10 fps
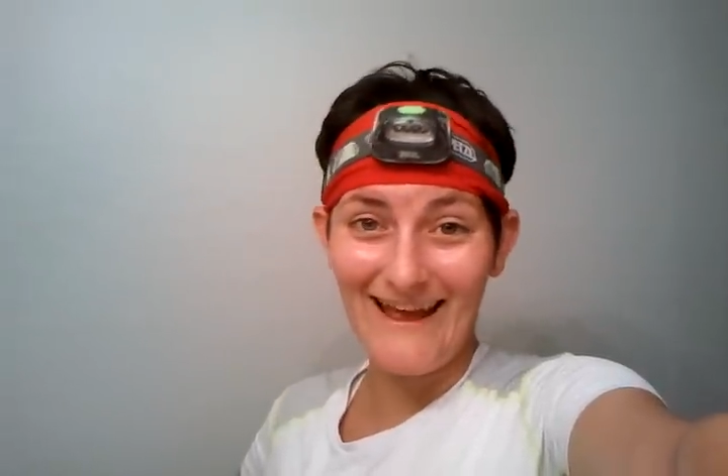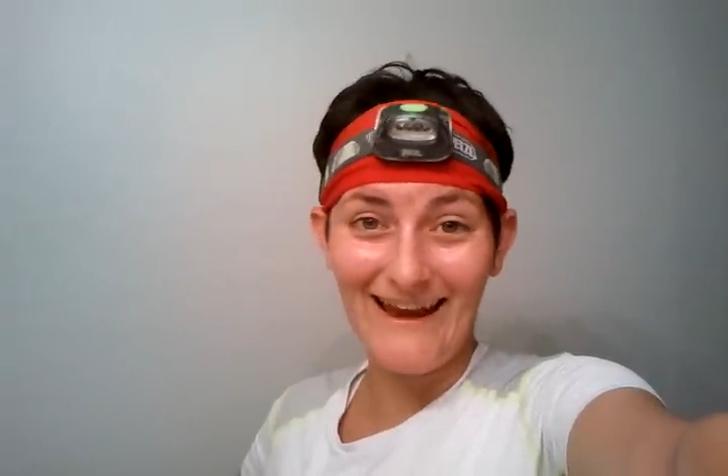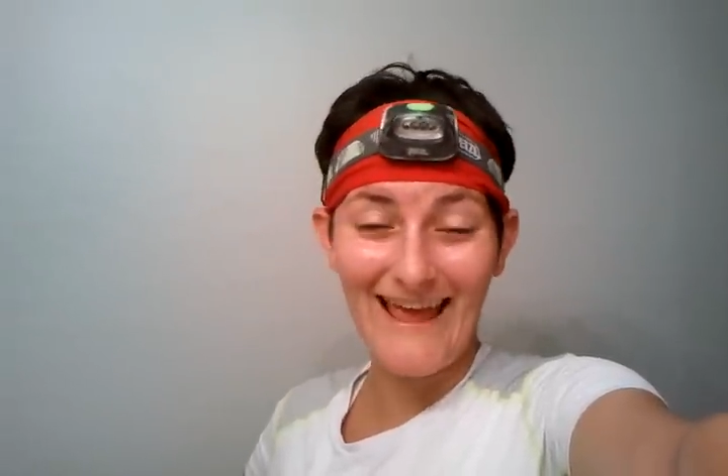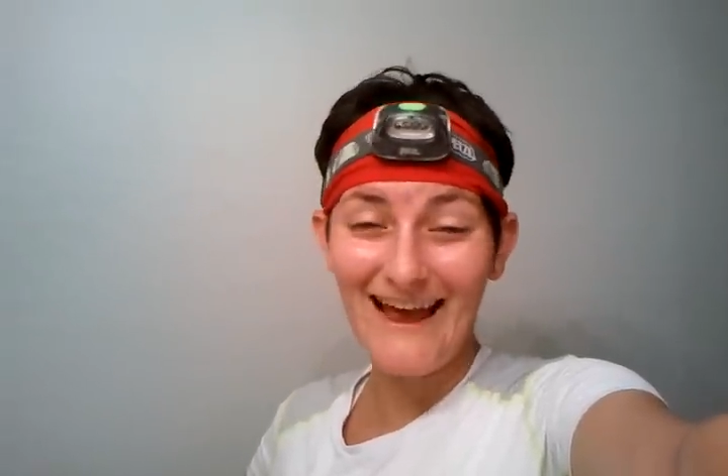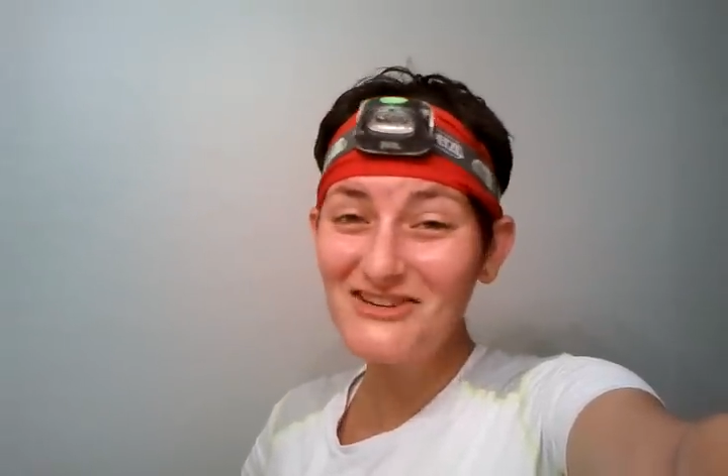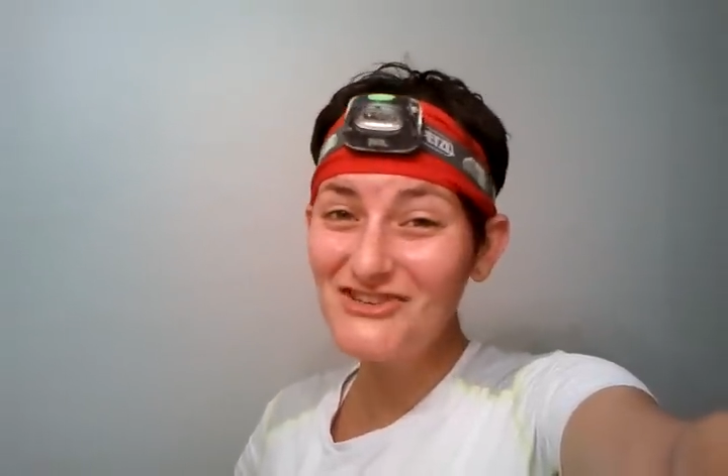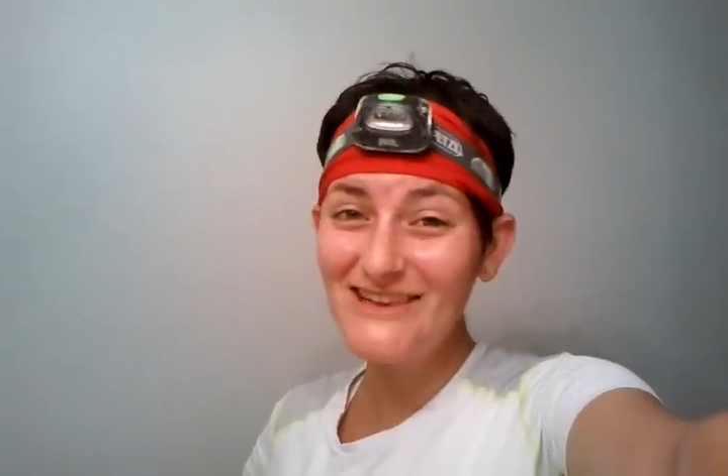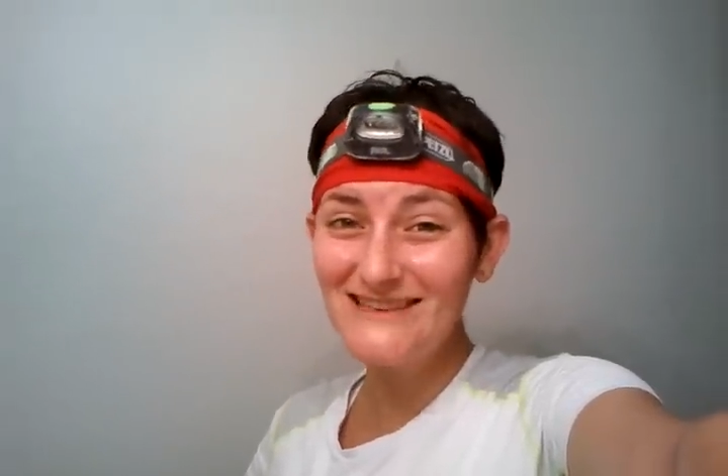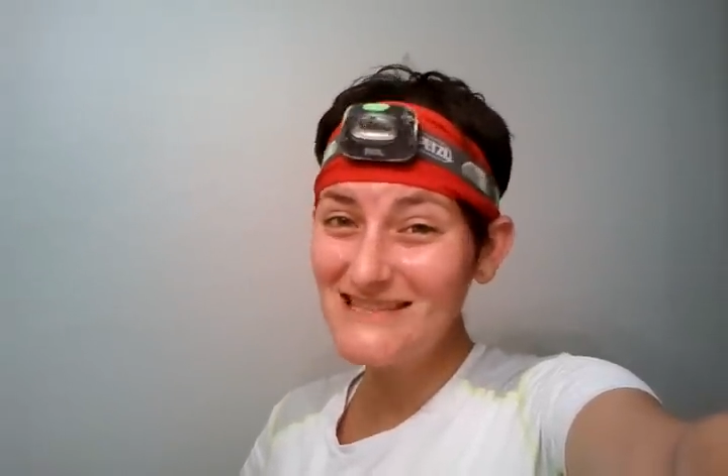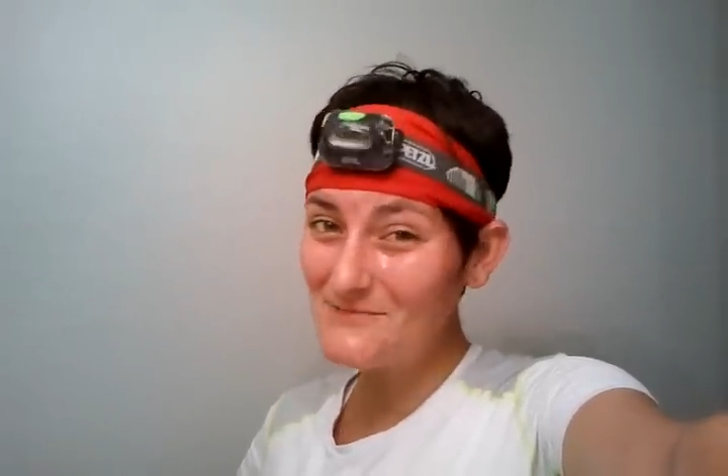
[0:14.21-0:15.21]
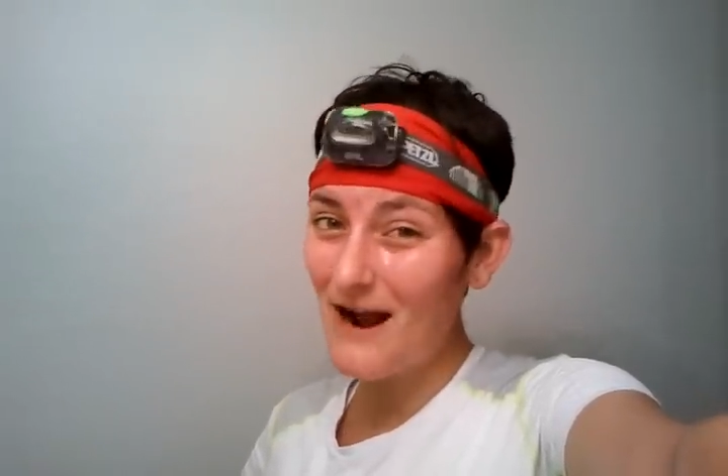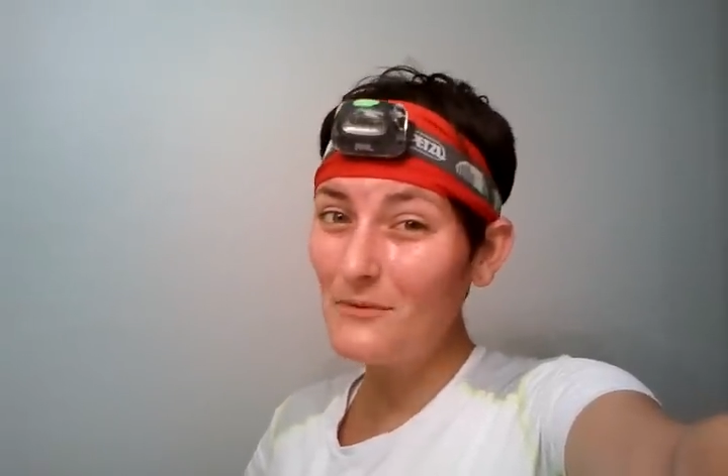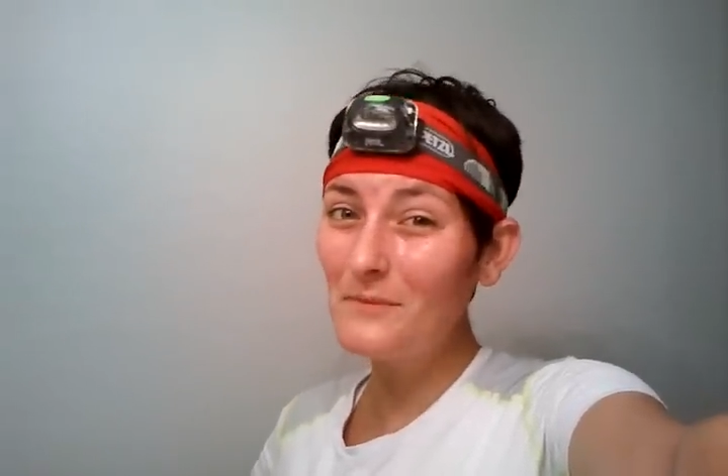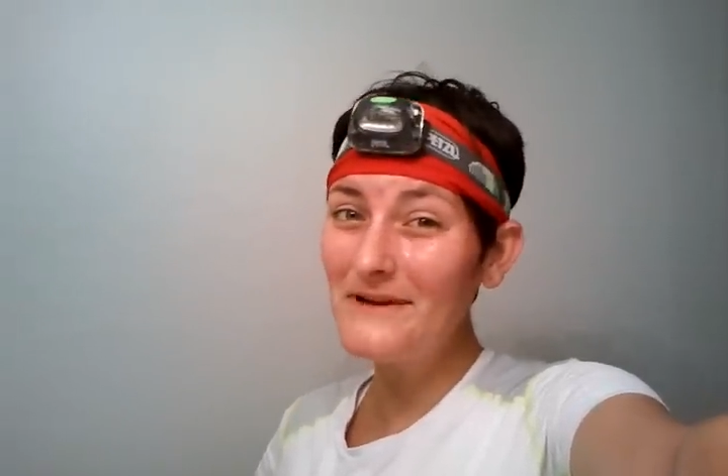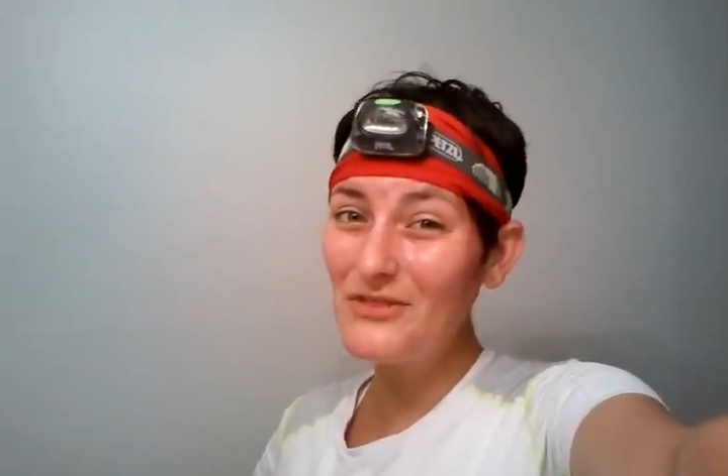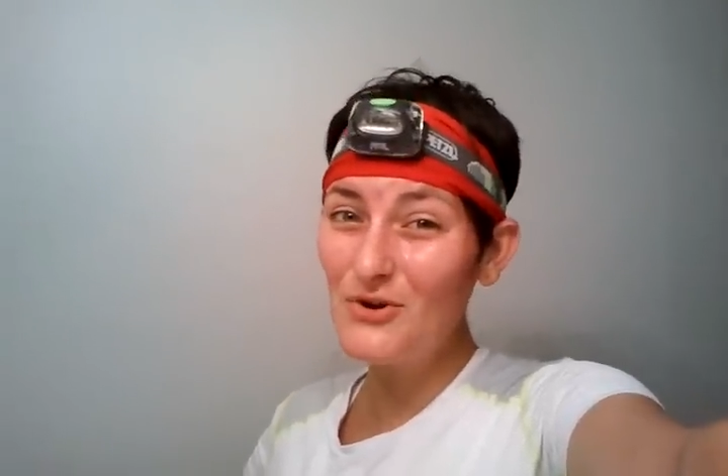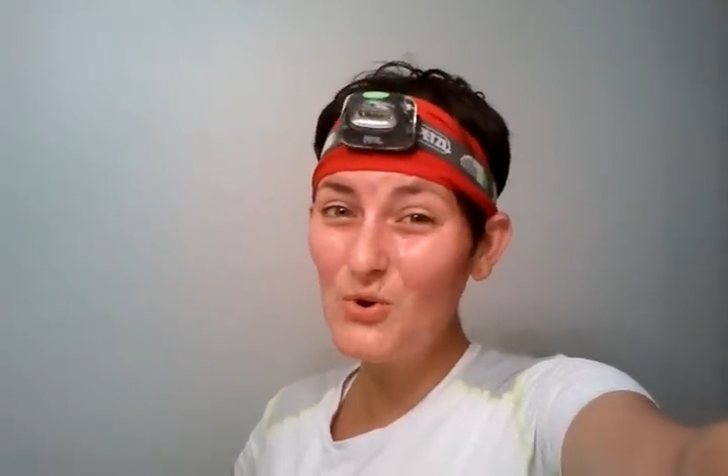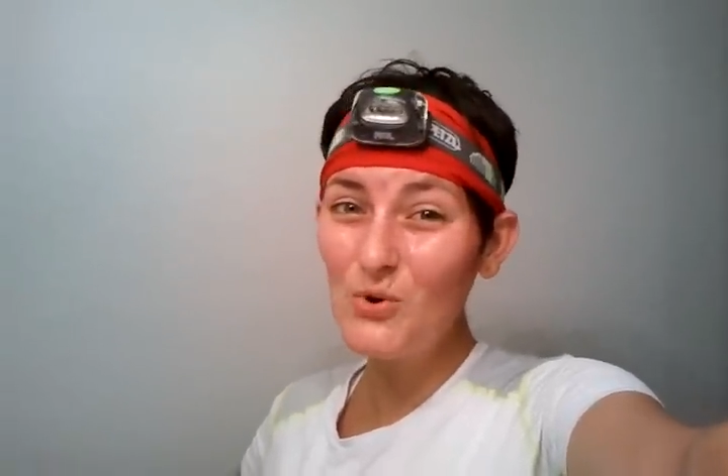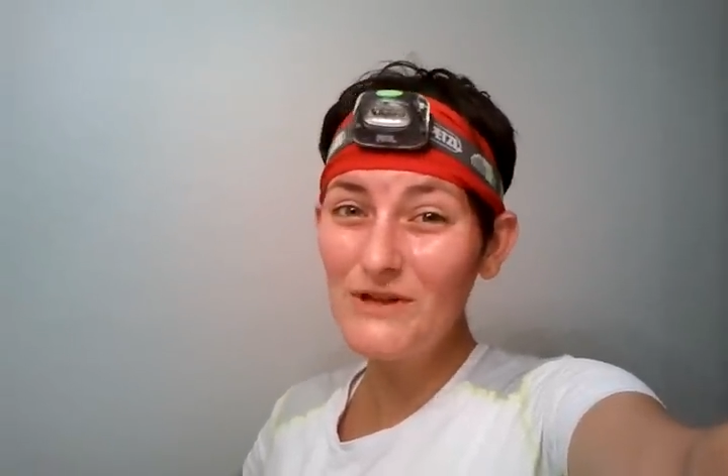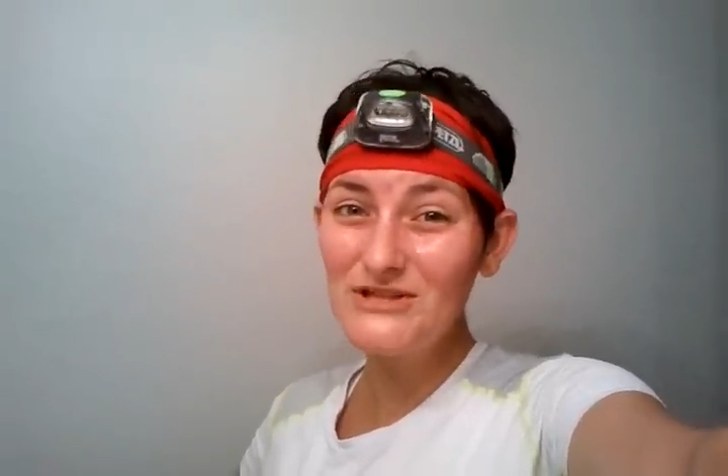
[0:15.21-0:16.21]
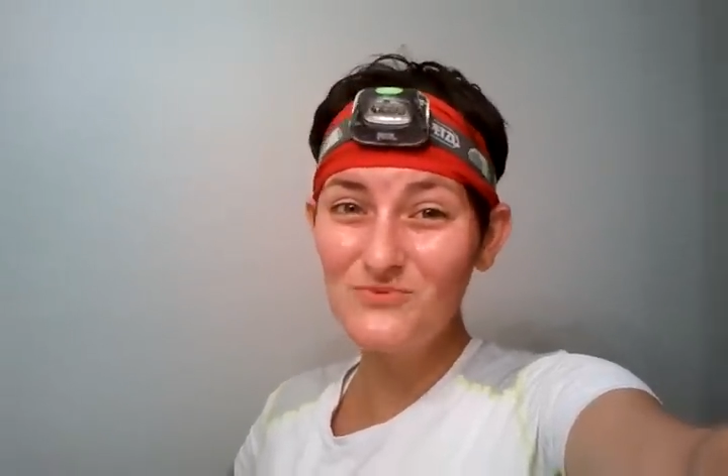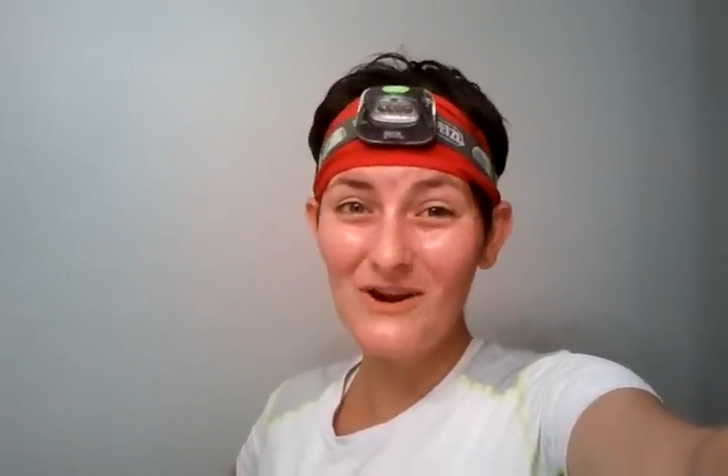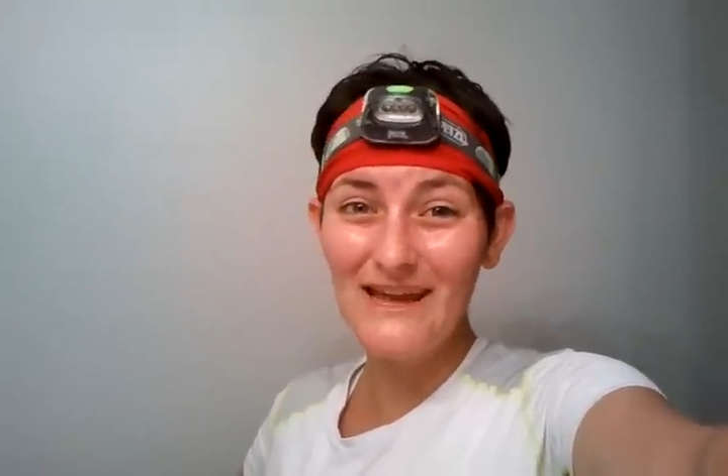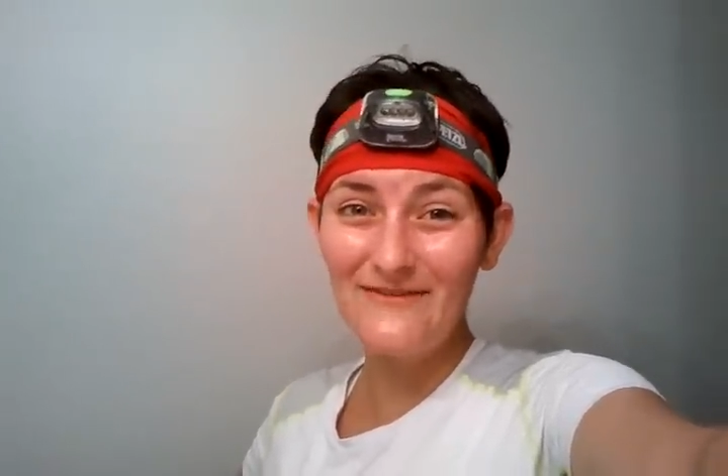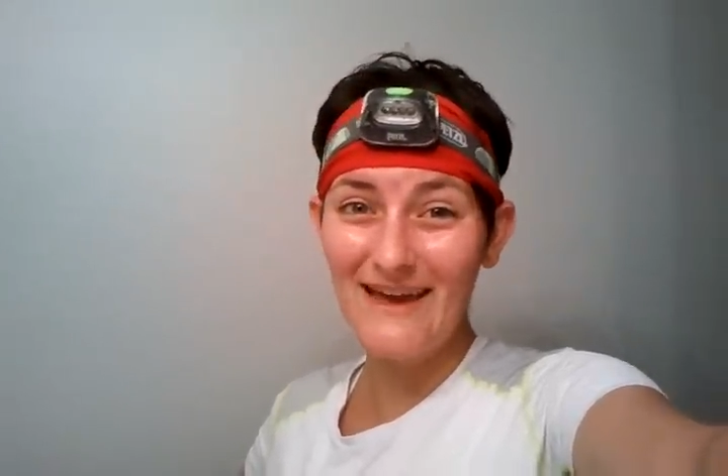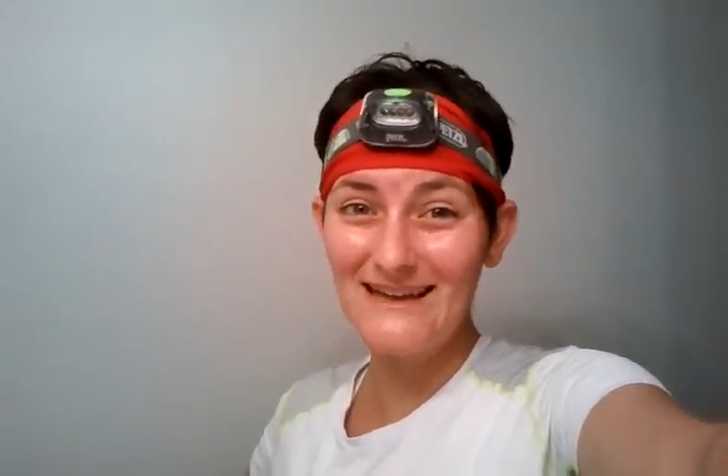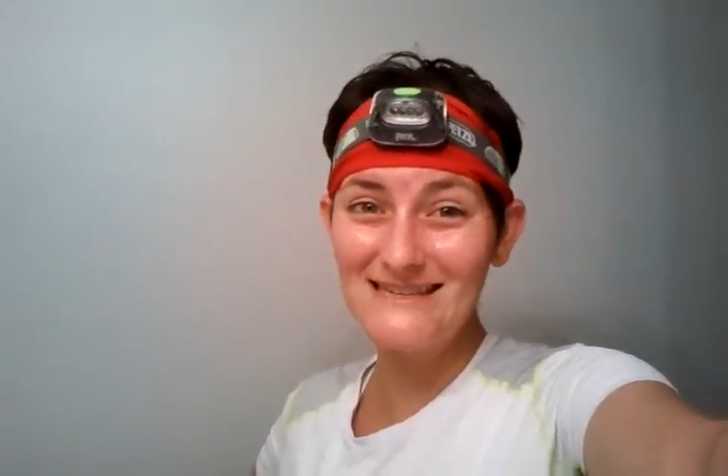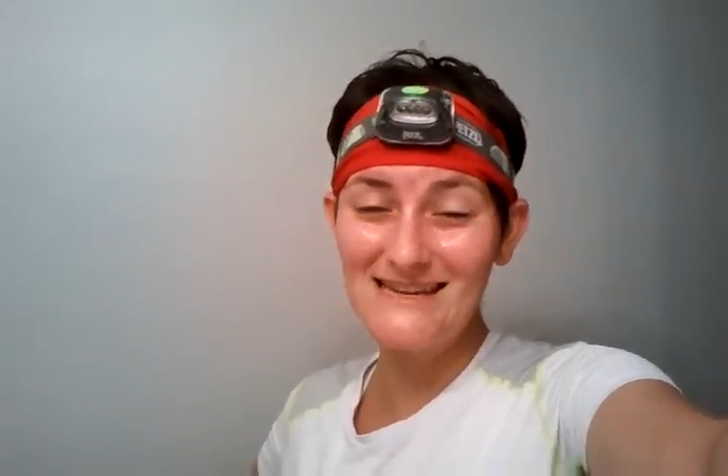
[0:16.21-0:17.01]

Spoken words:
And actually, this is probably the coolest run I've had to